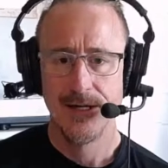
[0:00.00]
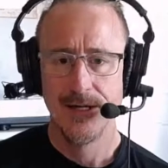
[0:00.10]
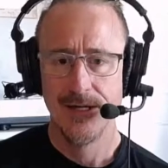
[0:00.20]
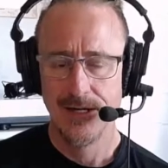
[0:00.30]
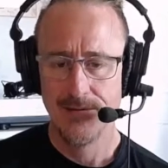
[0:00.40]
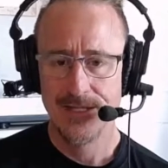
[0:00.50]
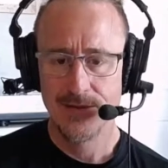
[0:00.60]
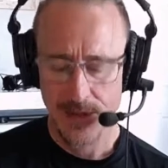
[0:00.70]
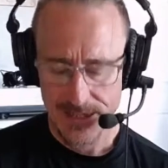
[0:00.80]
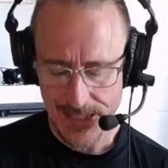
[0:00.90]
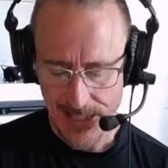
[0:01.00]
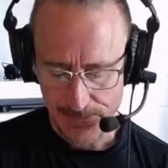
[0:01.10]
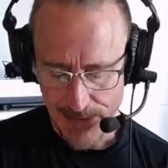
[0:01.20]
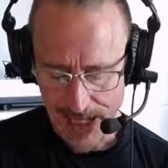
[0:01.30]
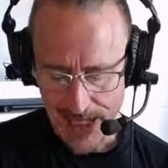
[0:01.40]
Um, he's going to
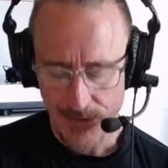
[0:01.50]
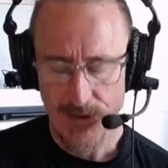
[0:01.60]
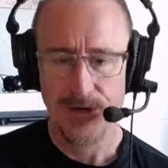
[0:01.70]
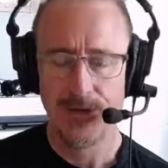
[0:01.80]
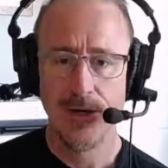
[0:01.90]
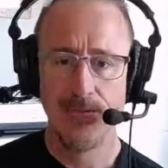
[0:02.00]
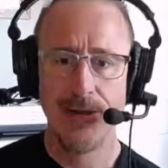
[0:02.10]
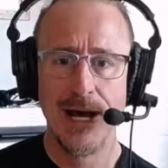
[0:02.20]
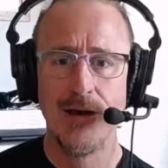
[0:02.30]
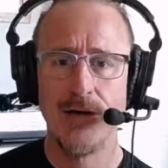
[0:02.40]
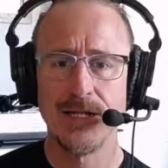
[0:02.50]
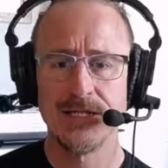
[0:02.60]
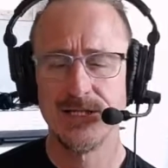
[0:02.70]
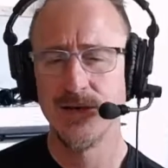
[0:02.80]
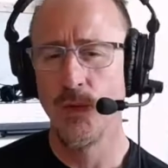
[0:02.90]
empower you. Empower
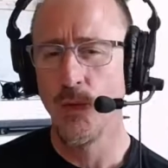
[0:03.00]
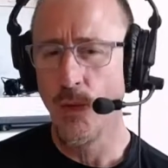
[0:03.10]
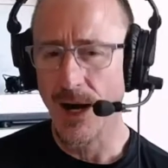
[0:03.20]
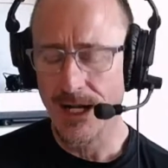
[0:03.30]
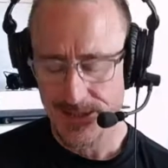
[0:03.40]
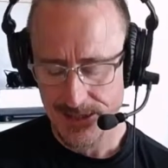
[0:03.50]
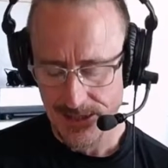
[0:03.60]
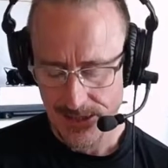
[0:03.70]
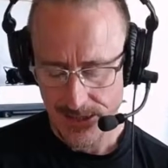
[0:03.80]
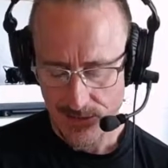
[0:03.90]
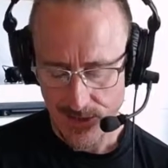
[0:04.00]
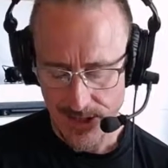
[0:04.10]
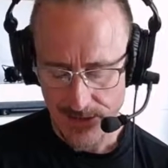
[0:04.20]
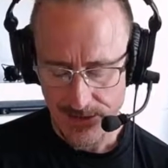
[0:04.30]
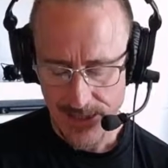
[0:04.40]
us to what?
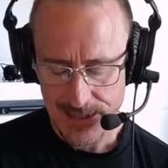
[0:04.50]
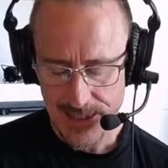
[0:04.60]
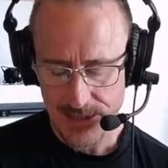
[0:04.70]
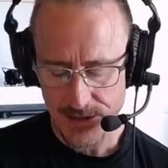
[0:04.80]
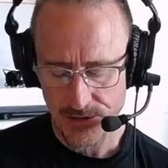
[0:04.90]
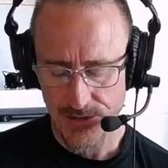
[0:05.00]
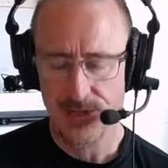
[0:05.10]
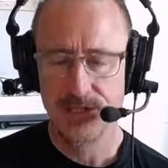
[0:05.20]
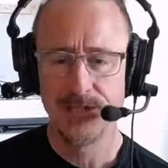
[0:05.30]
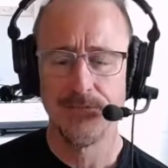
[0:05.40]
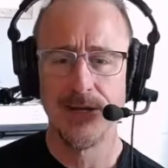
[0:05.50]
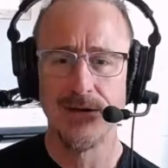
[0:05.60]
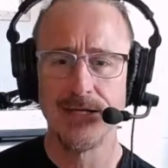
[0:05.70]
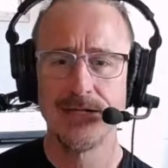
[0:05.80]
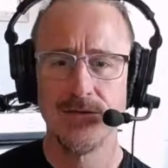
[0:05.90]
Well, it says through the
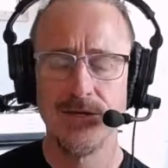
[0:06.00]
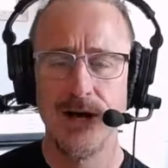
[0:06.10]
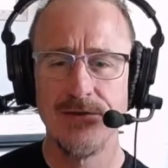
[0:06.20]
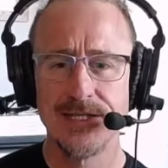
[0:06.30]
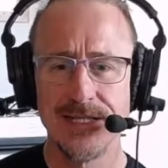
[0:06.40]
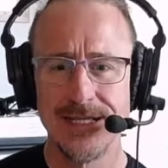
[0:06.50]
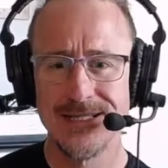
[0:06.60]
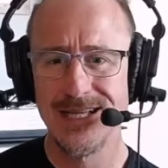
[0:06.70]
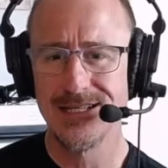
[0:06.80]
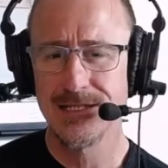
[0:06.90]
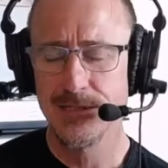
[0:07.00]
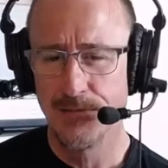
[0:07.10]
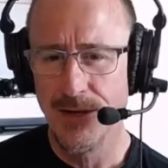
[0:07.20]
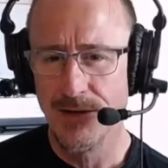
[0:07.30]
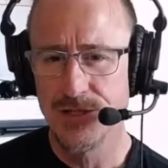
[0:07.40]
Spirit. So obviously, it's a
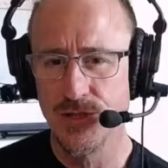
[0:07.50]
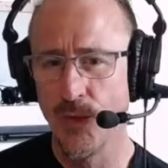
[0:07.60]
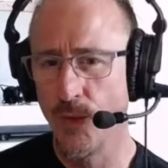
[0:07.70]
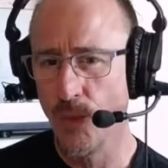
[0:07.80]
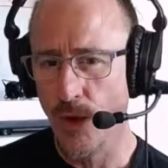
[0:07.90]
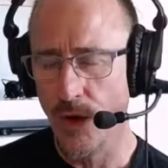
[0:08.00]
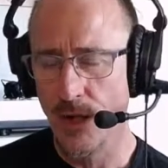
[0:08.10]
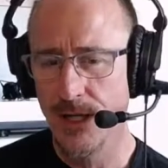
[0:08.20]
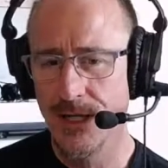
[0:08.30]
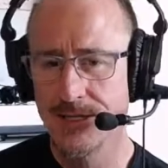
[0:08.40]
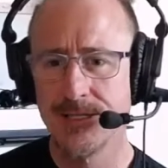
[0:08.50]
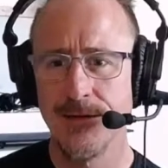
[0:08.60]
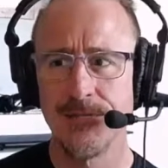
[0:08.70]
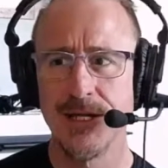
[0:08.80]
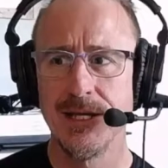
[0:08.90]
spiritual work. It's
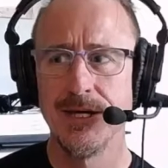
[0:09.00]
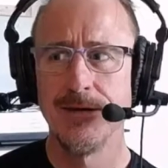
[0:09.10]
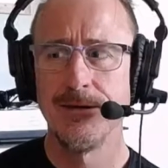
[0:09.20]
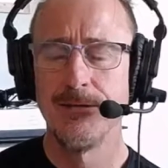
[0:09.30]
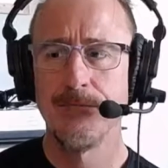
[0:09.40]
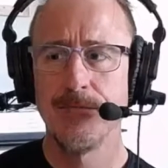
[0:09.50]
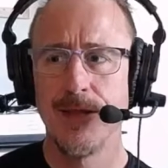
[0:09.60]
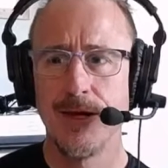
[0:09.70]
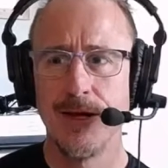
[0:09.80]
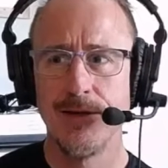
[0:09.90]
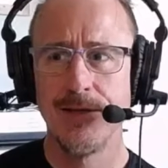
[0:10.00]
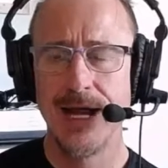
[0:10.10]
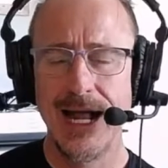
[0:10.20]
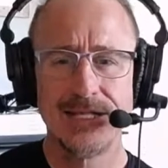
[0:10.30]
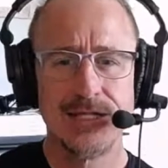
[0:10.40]
something uh,
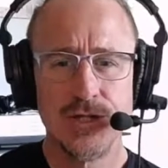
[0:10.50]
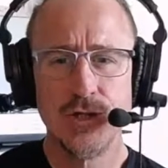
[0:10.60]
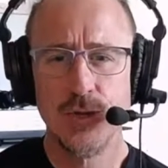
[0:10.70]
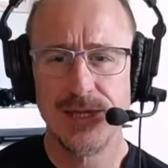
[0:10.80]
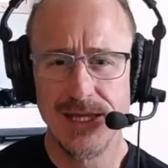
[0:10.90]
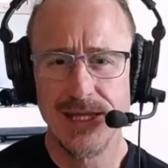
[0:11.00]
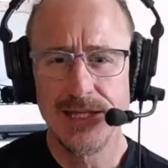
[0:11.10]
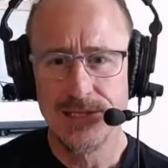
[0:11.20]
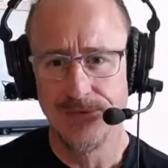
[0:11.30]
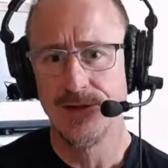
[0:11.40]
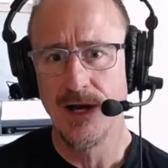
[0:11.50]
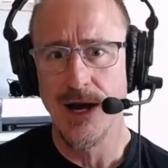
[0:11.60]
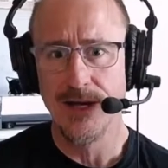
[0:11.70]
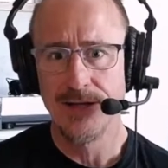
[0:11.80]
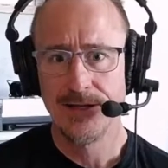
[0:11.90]
that has to do with the things of
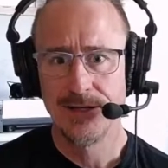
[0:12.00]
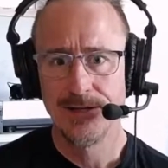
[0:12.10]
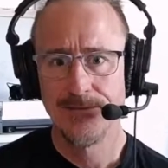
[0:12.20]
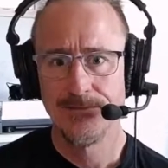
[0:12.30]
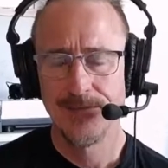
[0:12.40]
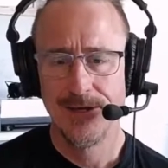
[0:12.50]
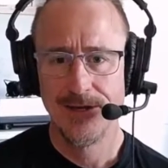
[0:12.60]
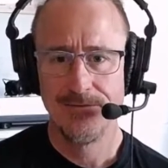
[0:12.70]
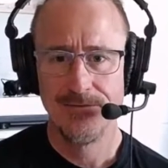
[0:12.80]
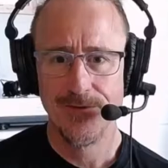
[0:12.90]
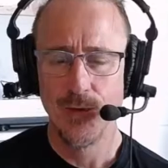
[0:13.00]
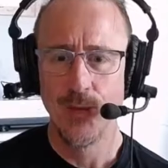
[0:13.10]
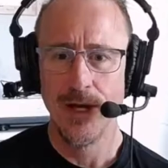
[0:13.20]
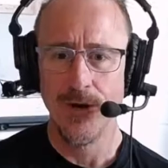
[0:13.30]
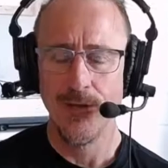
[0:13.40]
God, if you
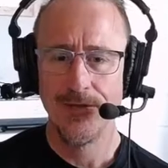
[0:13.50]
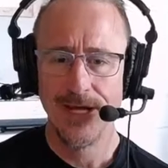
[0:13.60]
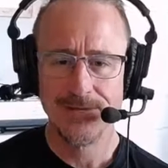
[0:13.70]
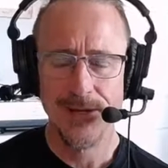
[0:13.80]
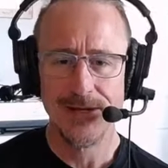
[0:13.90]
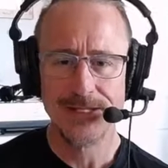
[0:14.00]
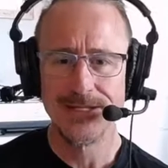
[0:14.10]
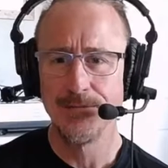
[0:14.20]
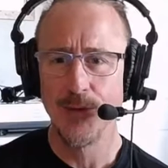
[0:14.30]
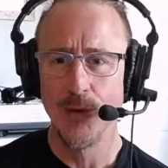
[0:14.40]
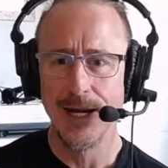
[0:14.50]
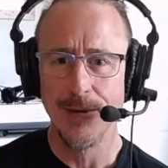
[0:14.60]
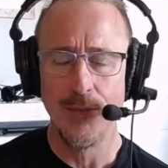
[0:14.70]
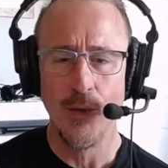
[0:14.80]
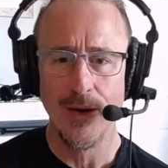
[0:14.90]
will. That's maybe a simple way
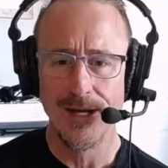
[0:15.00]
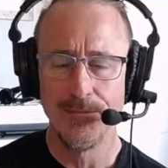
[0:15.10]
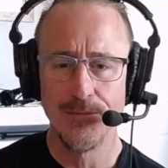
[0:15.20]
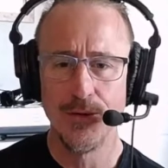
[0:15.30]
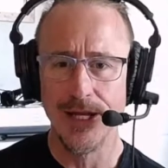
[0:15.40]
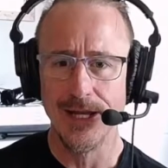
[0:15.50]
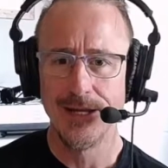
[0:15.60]
to point put it.